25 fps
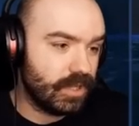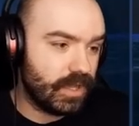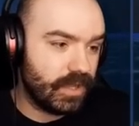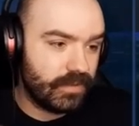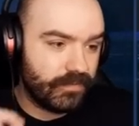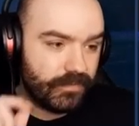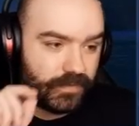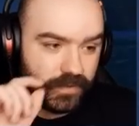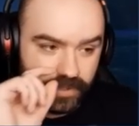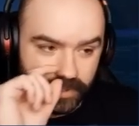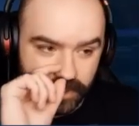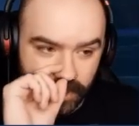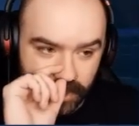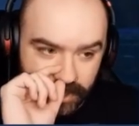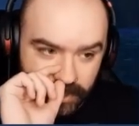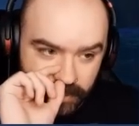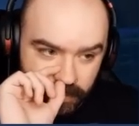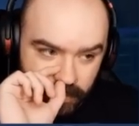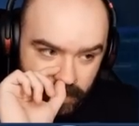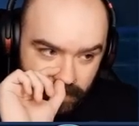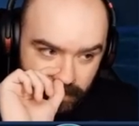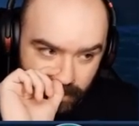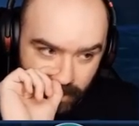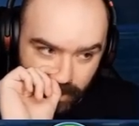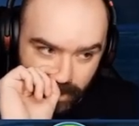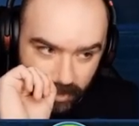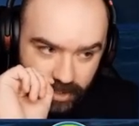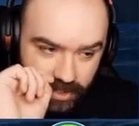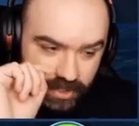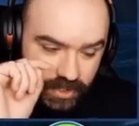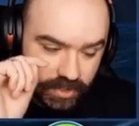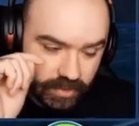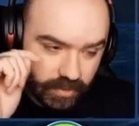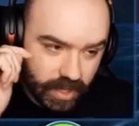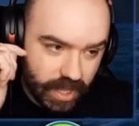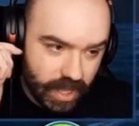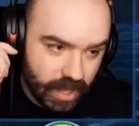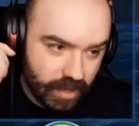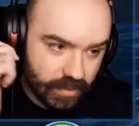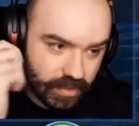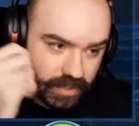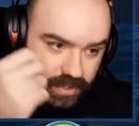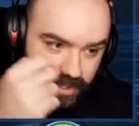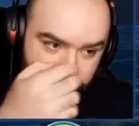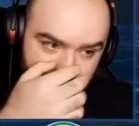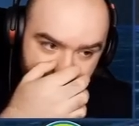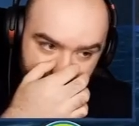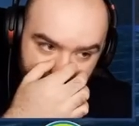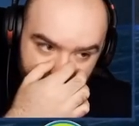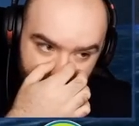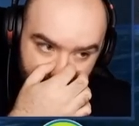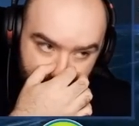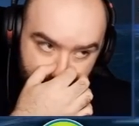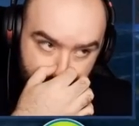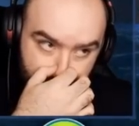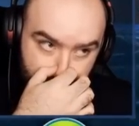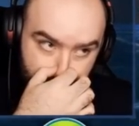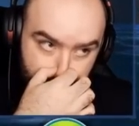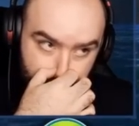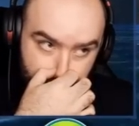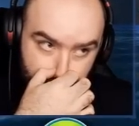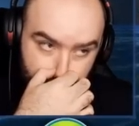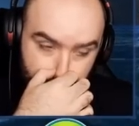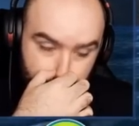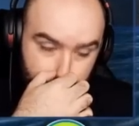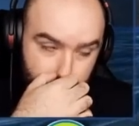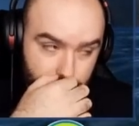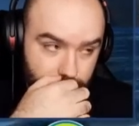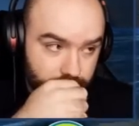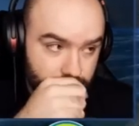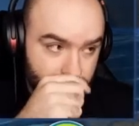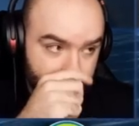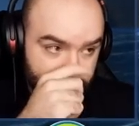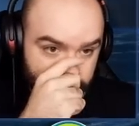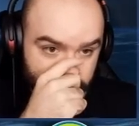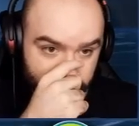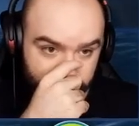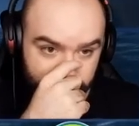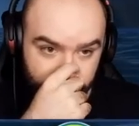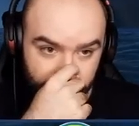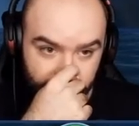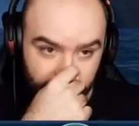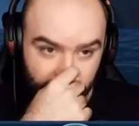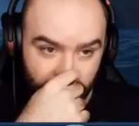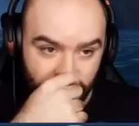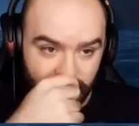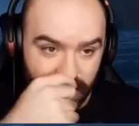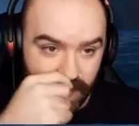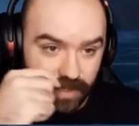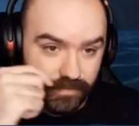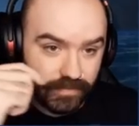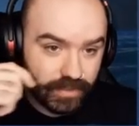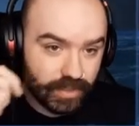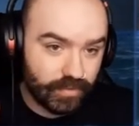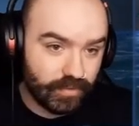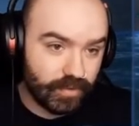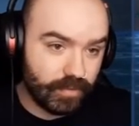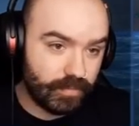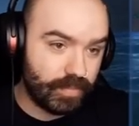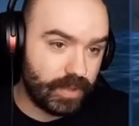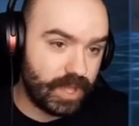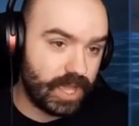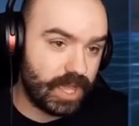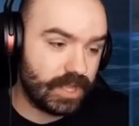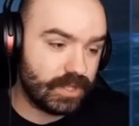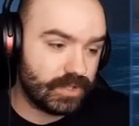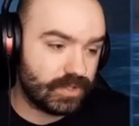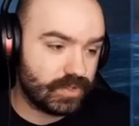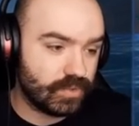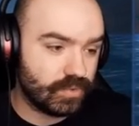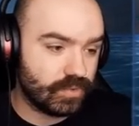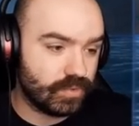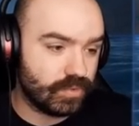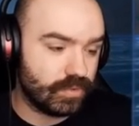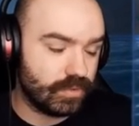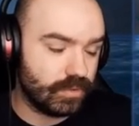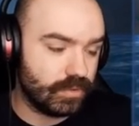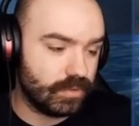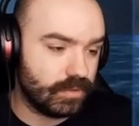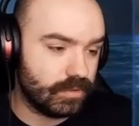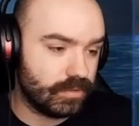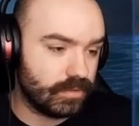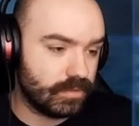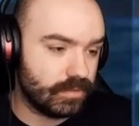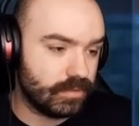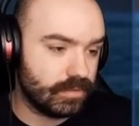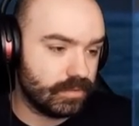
it feels like it's been more than two hours but I have the repair tool.